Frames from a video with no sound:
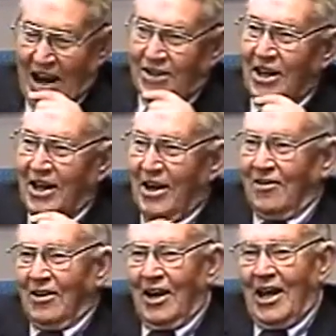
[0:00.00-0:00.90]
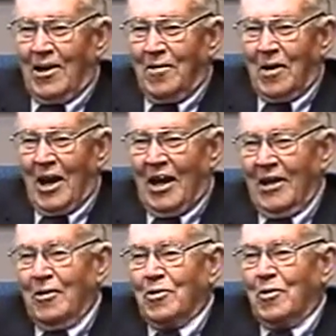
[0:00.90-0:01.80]
I'll think of it later,
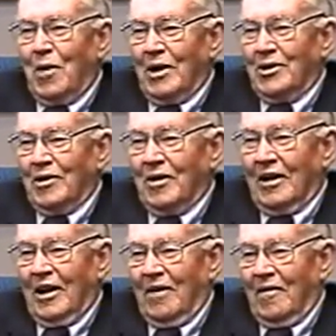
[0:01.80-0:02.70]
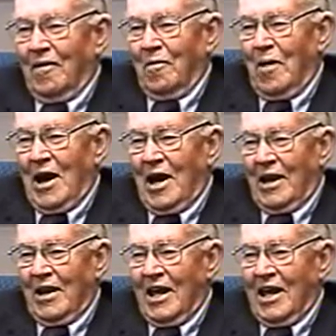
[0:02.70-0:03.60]
but he was a patient of
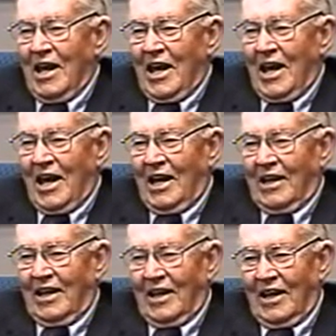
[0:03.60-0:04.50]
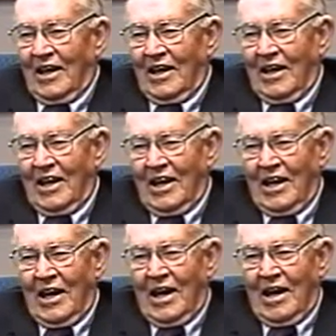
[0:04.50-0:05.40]
mine. And
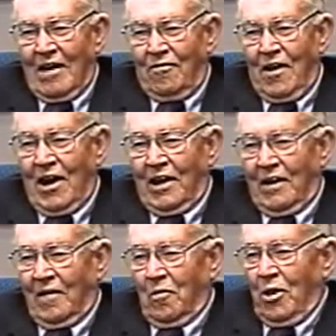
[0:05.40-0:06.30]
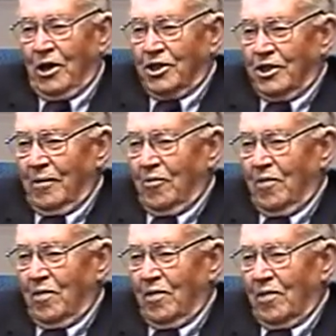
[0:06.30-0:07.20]
I finally reached
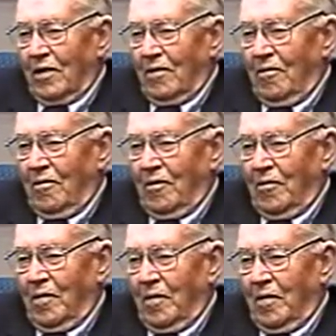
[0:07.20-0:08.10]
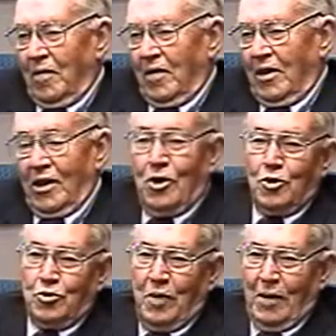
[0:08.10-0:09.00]
him when
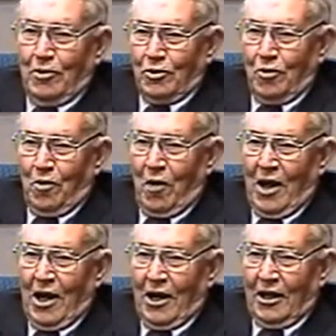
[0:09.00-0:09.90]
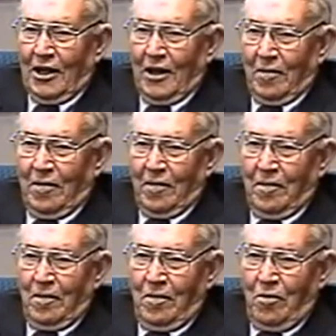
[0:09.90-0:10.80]
the newspapers were planning their
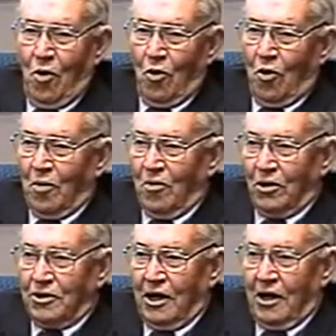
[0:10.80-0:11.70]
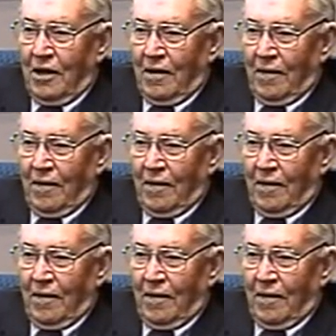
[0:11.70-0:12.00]
program, which